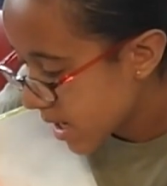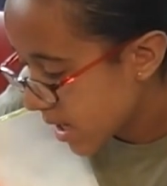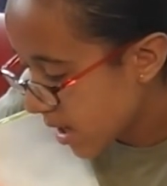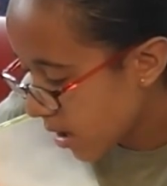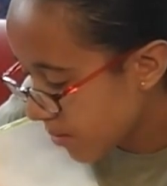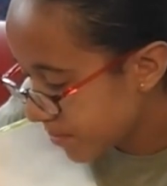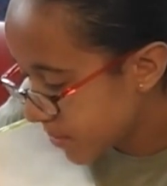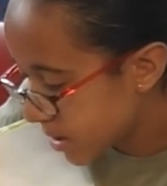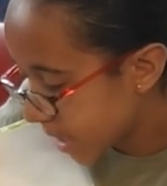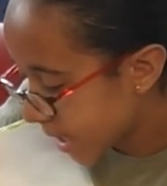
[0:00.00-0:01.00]
He
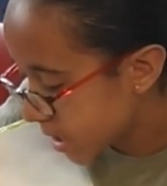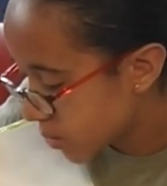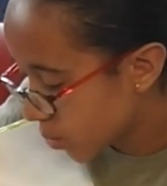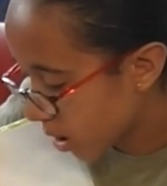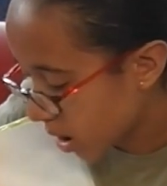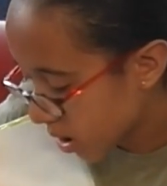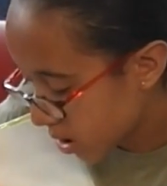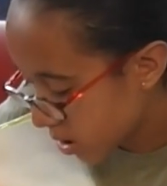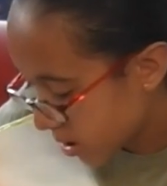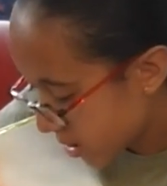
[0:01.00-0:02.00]
helped the daddies
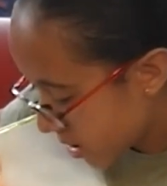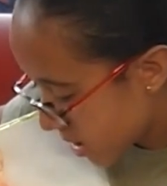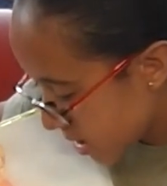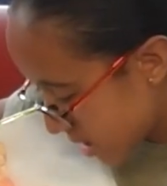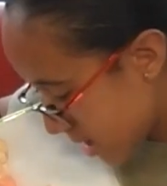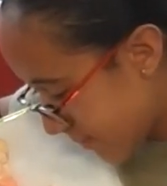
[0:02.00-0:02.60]
work. He